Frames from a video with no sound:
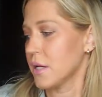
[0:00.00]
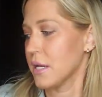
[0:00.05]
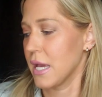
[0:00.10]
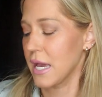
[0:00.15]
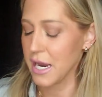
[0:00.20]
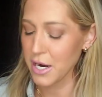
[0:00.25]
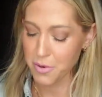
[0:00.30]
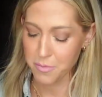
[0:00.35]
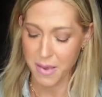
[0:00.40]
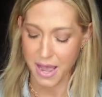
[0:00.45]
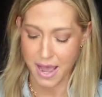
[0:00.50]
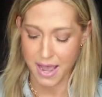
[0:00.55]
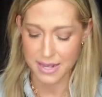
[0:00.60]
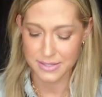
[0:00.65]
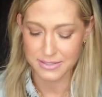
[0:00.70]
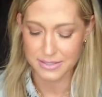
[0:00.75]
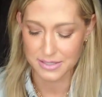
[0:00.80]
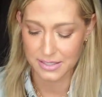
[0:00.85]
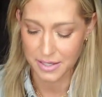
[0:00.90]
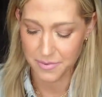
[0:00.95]
hair
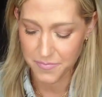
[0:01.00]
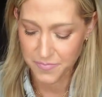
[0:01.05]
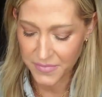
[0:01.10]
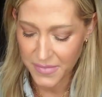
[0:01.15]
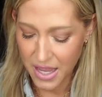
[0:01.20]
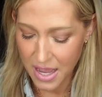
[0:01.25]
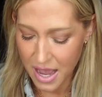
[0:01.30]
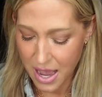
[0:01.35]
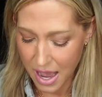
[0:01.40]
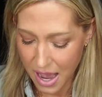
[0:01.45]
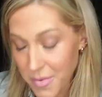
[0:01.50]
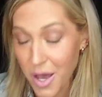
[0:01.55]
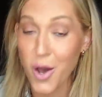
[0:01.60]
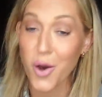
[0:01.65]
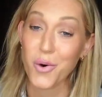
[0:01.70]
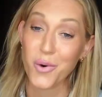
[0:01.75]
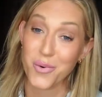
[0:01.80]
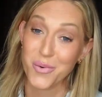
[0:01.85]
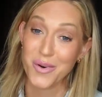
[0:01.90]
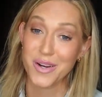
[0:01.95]
mask.
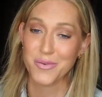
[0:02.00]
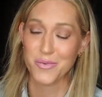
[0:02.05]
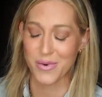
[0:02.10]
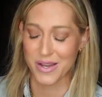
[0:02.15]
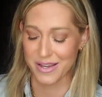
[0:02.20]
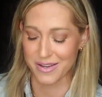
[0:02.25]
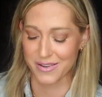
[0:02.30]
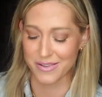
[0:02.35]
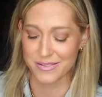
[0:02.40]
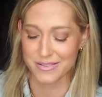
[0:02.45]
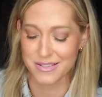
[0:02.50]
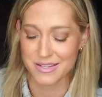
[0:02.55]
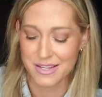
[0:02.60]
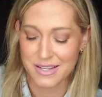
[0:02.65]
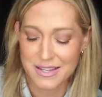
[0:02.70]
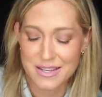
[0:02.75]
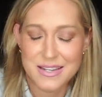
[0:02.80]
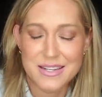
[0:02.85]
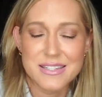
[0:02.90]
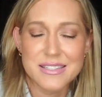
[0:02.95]
Oh, well,
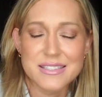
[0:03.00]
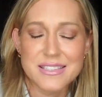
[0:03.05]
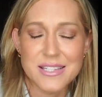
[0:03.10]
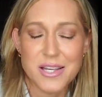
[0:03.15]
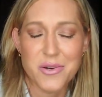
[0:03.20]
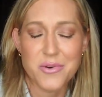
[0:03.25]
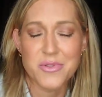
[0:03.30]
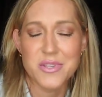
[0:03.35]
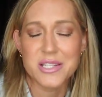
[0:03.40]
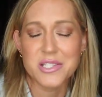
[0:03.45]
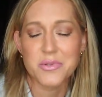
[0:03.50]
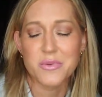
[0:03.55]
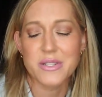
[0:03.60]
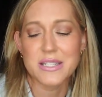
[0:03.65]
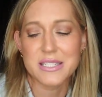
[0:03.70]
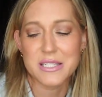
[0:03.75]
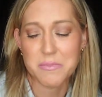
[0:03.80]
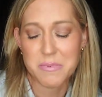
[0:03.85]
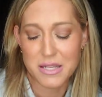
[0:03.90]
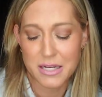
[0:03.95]
so this one
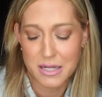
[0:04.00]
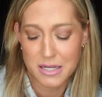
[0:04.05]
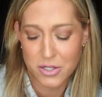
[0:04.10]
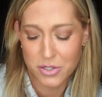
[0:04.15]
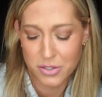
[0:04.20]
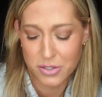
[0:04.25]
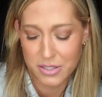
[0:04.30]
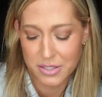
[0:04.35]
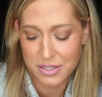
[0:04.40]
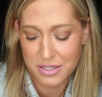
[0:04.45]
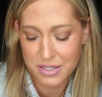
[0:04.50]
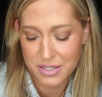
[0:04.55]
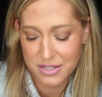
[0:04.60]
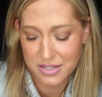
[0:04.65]
has been a good